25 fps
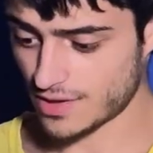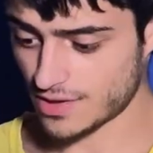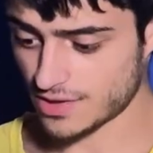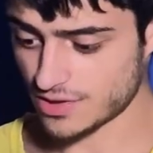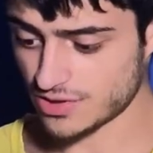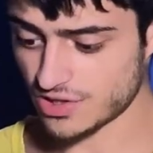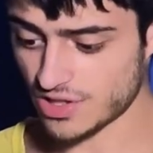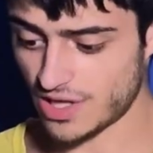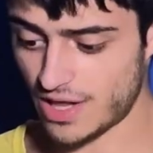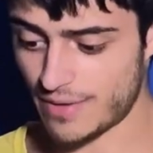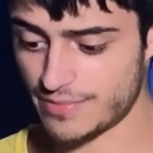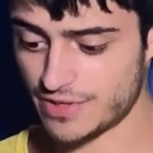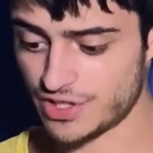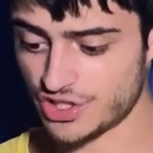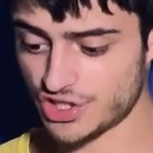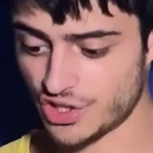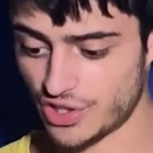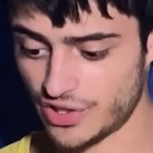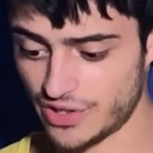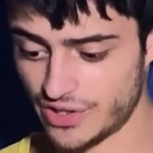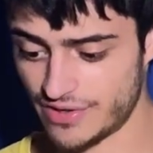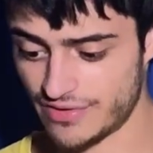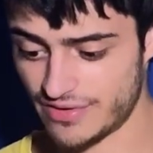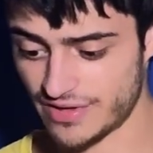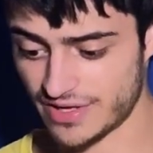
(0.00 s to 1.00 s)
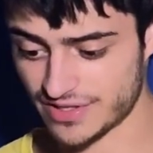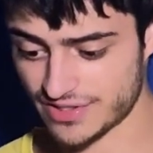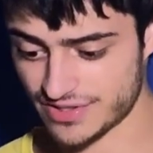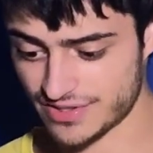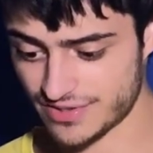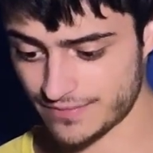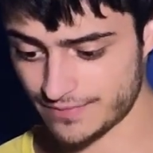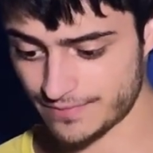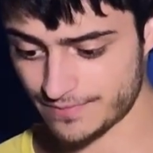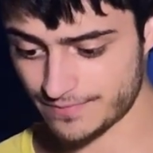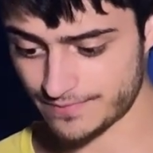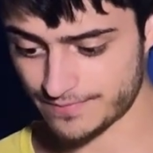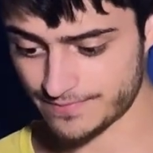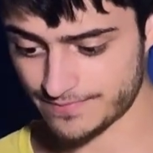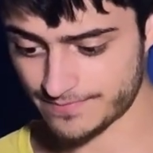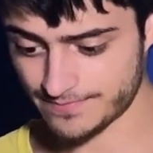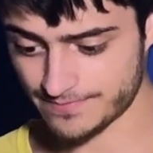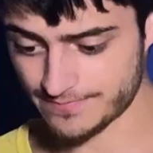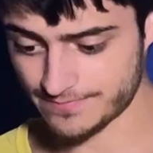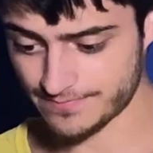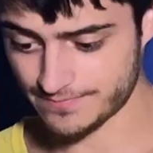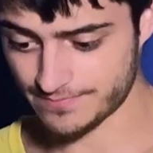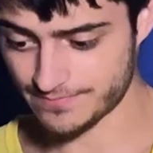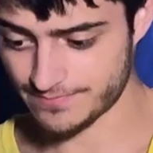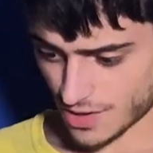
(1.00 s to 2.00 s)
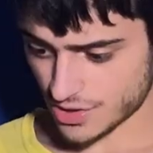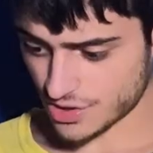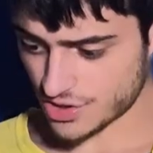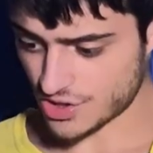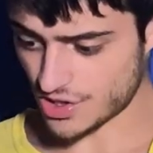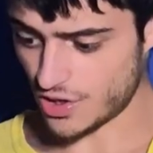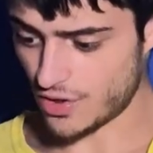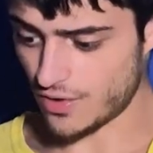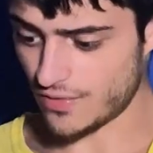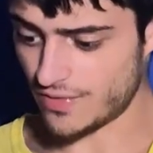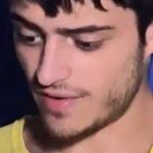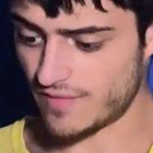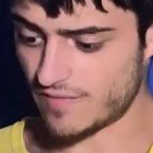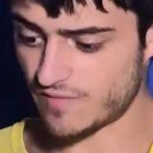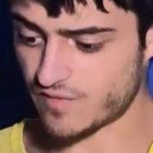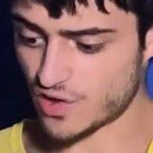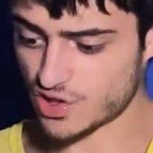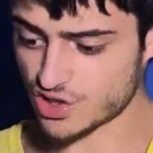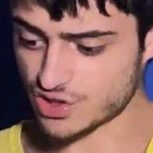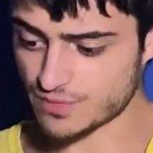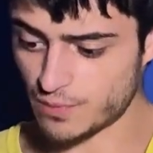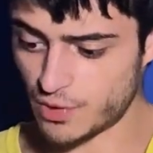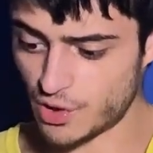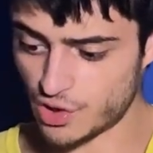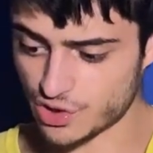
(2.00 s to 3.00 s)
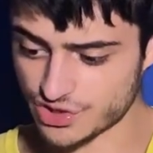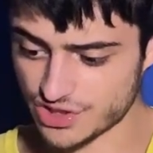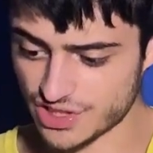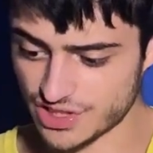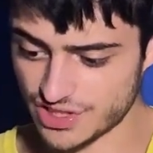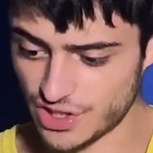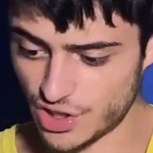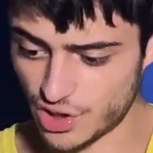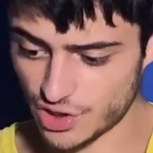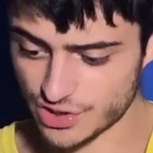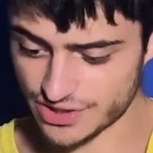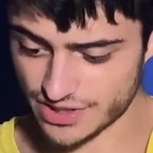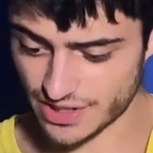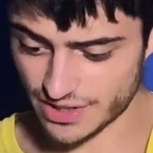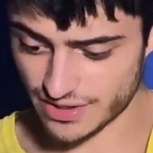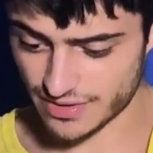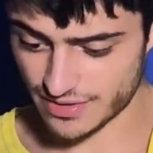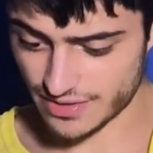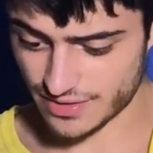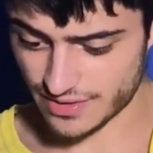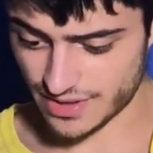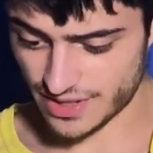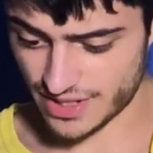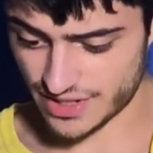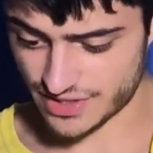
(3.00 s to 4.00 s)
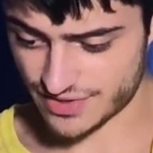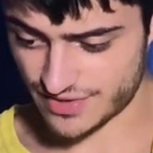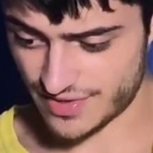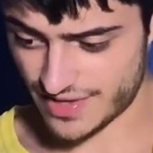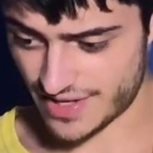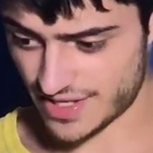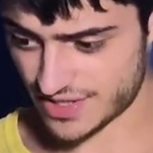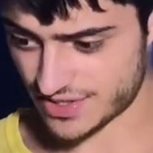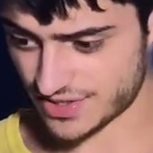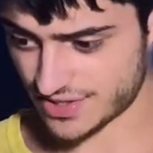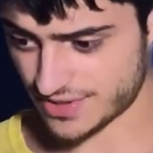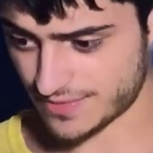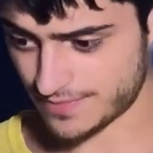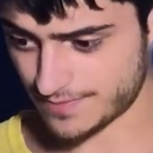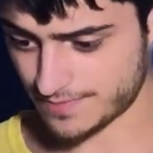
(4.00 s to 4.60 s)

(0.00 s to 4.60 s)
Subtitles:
So let me show you this. So the first post-it note is this.